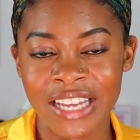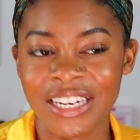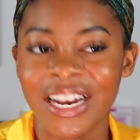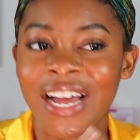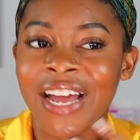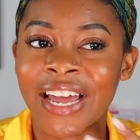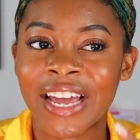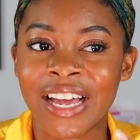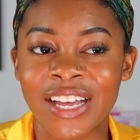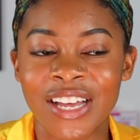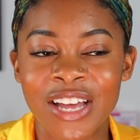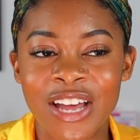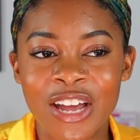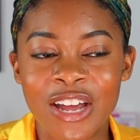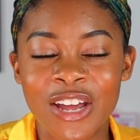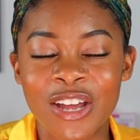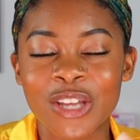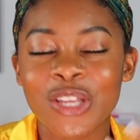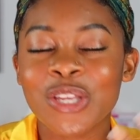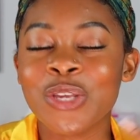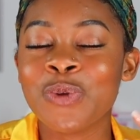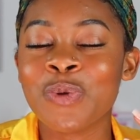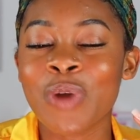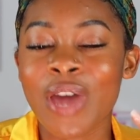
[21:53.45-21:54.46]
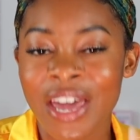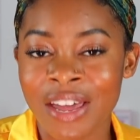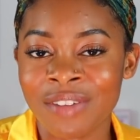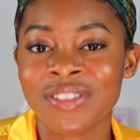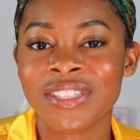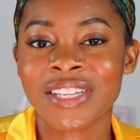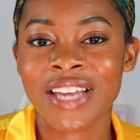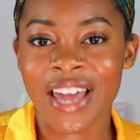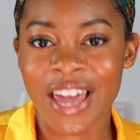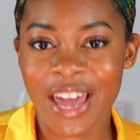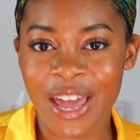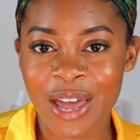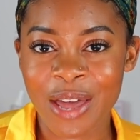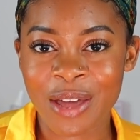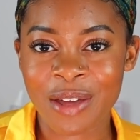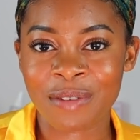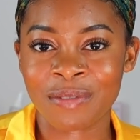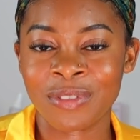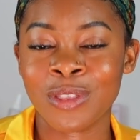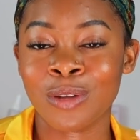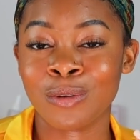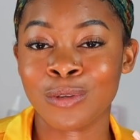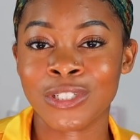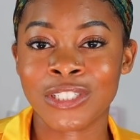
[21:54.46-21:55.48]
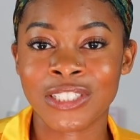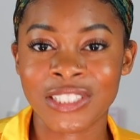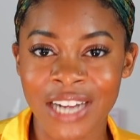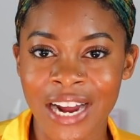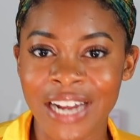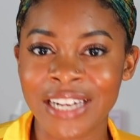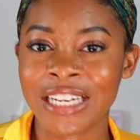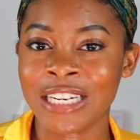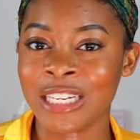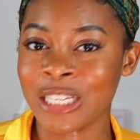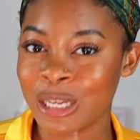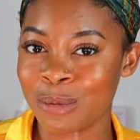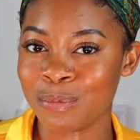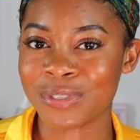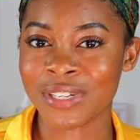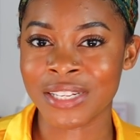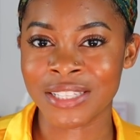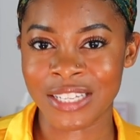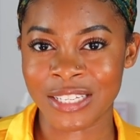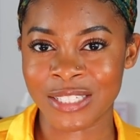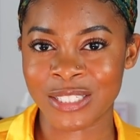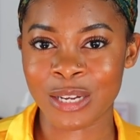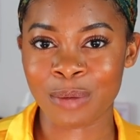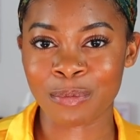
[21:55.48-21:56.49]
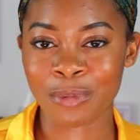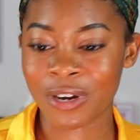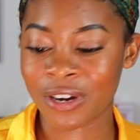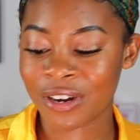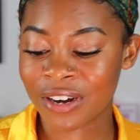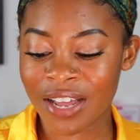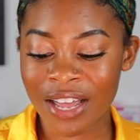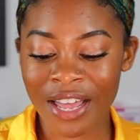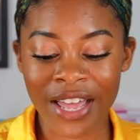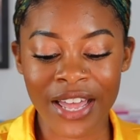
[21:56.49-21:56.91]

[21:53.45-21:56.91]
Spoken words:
Like, you have to have those shiny lips in the summer.